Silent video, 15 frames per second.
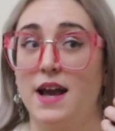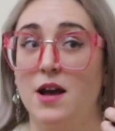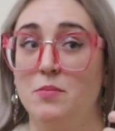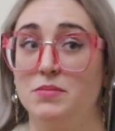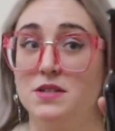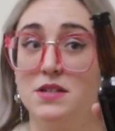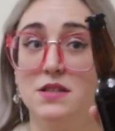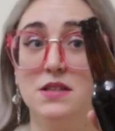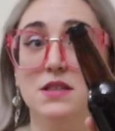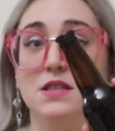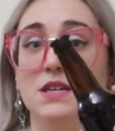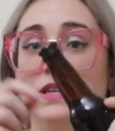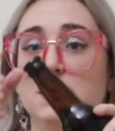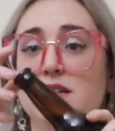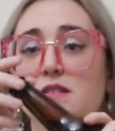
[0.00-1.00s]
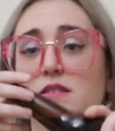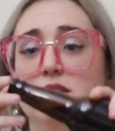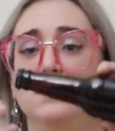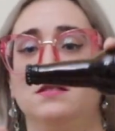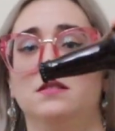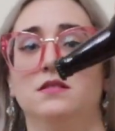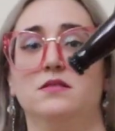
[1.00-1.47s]
capped
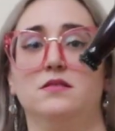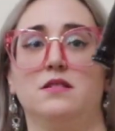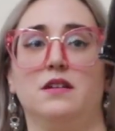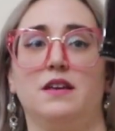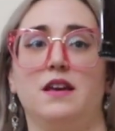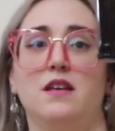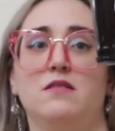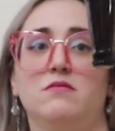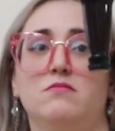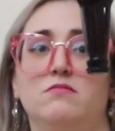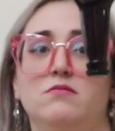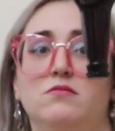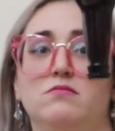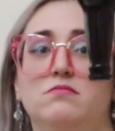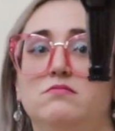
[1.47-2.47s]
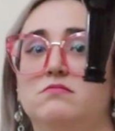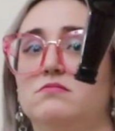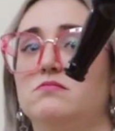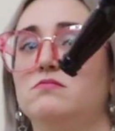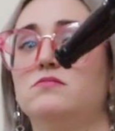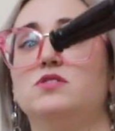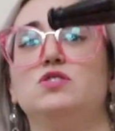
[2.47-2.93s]
these in
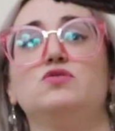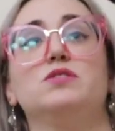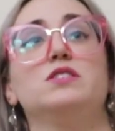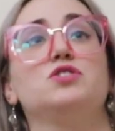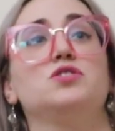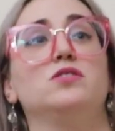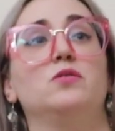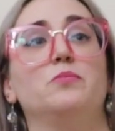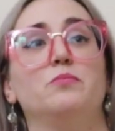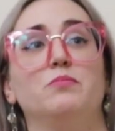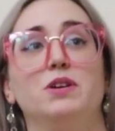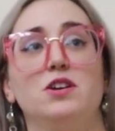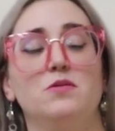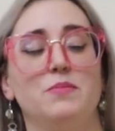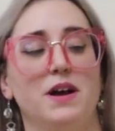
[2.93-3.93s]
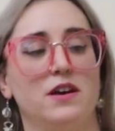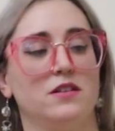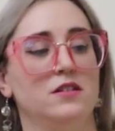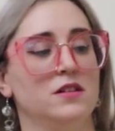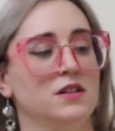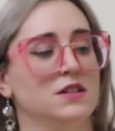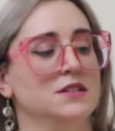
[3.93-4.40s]
traditional beer
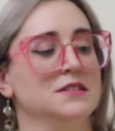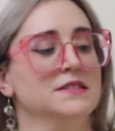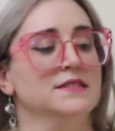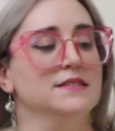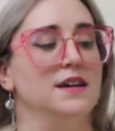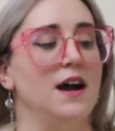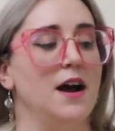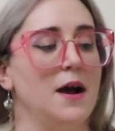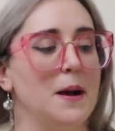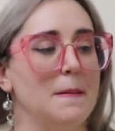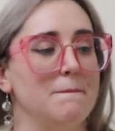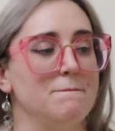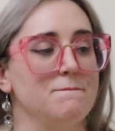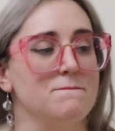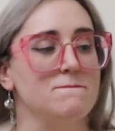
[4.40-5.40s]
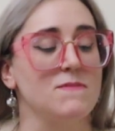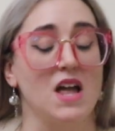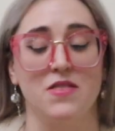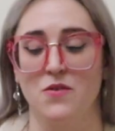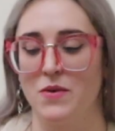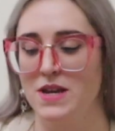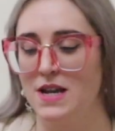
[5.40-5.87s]
bottle,
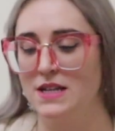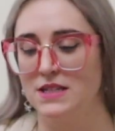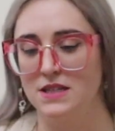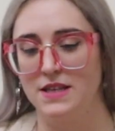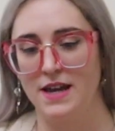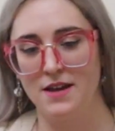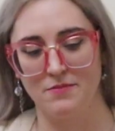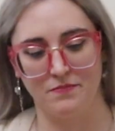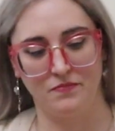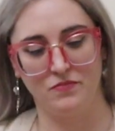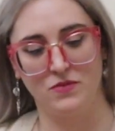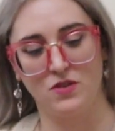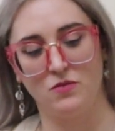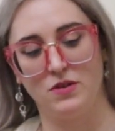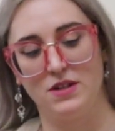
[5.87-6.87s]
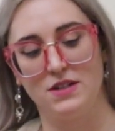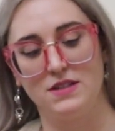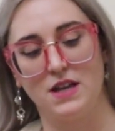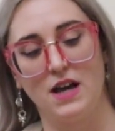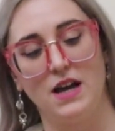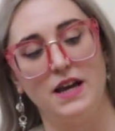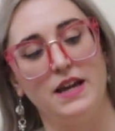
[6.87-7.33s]
and the way I did that was
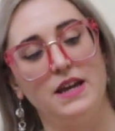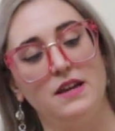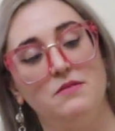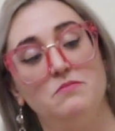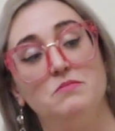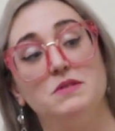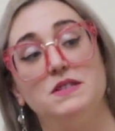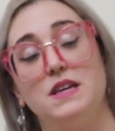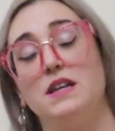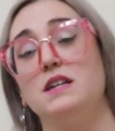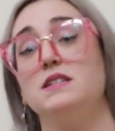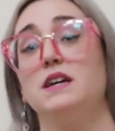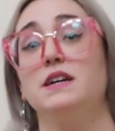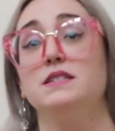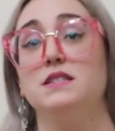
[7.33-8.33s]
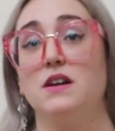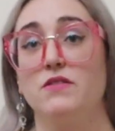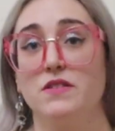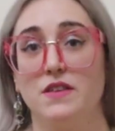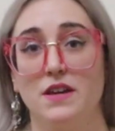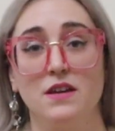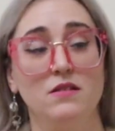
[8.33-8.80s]
I sanitized
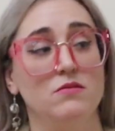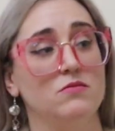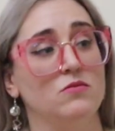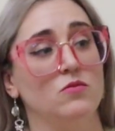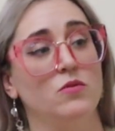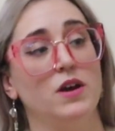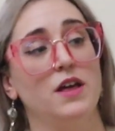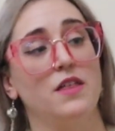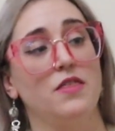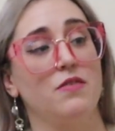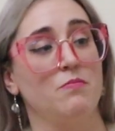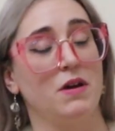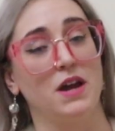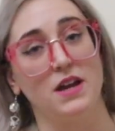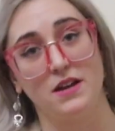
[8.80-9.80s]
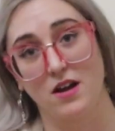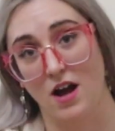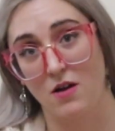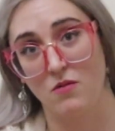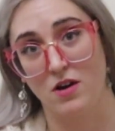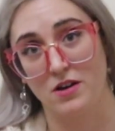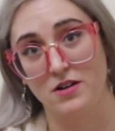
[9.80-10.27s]
everything with my
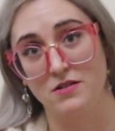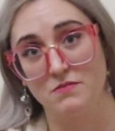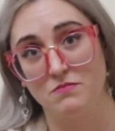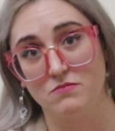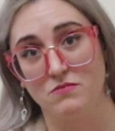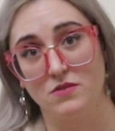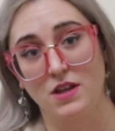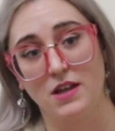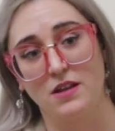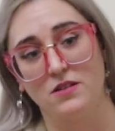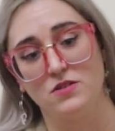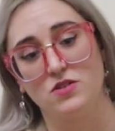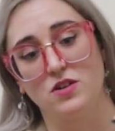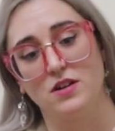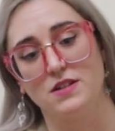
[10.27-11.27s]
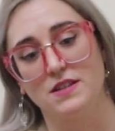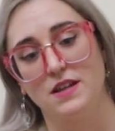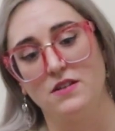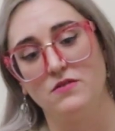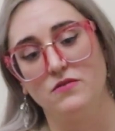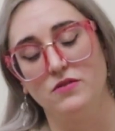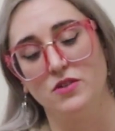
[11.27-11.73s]
hot water and Star San
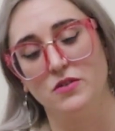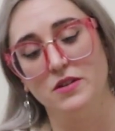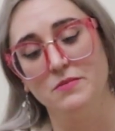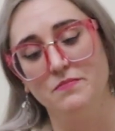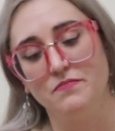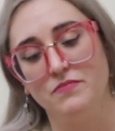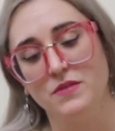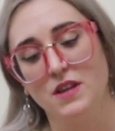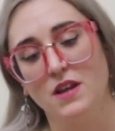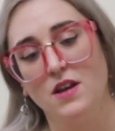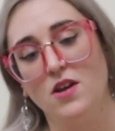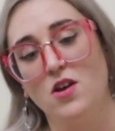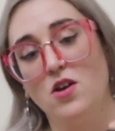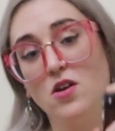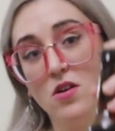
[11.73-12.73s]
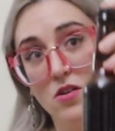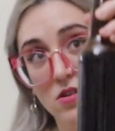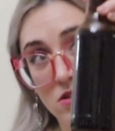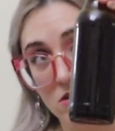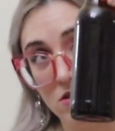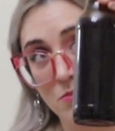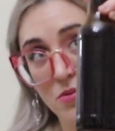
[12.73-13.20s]
fluid.
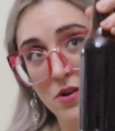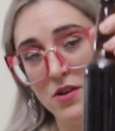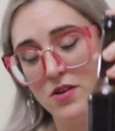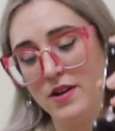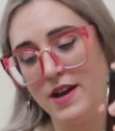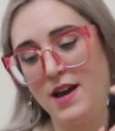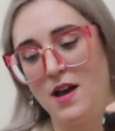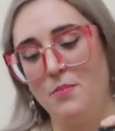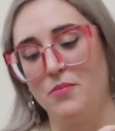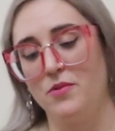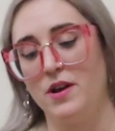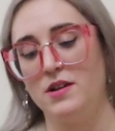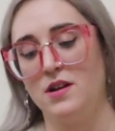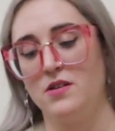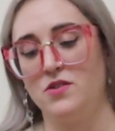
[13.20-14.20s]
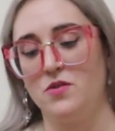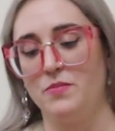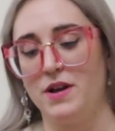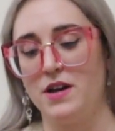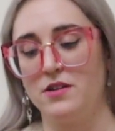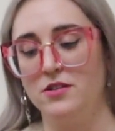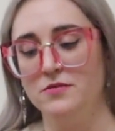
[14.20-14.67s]
You put your cap right on your
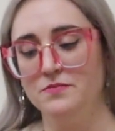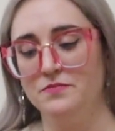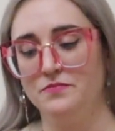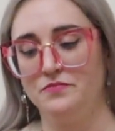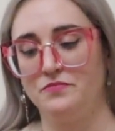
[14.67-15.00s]
bottle,